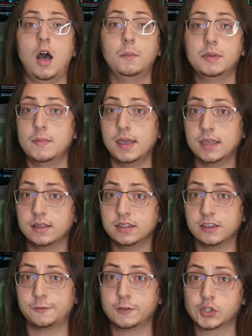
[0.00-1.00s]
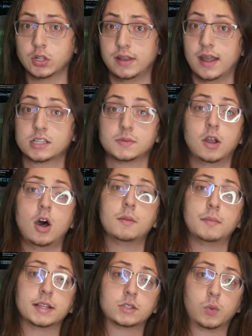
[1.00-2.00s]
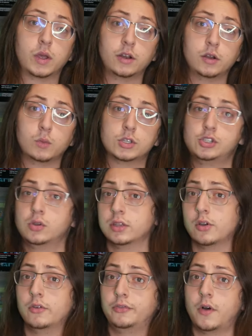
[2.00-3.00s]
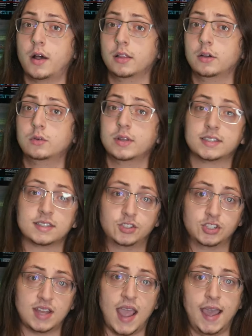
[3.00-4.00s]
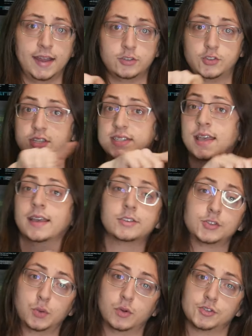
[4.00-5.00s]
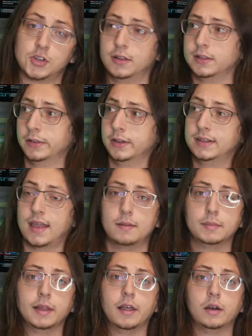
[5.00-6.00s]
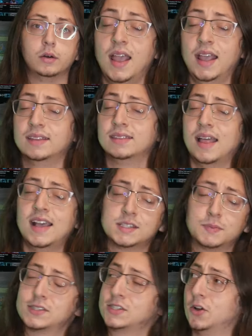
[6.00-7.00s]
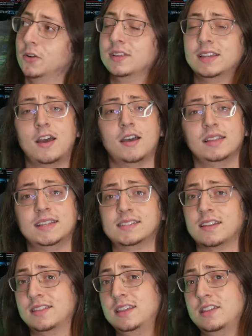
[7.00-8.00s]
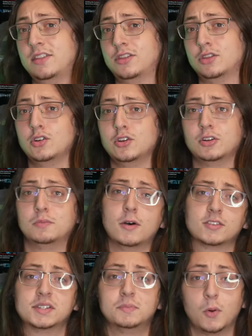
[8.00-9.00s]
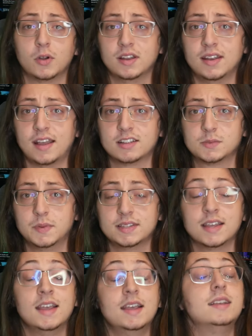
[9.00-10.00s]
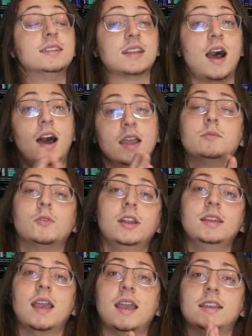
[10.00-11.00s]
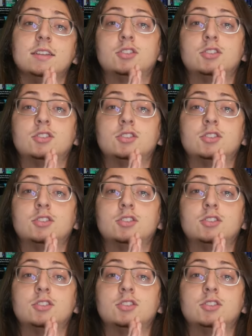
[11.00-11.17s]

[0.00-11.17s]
I'll be making the official announcement on my Twitter, which you can go follow. It's just at G Tech George. I'll include it down below. And last but certainly not least, the third most important announcement is I am running a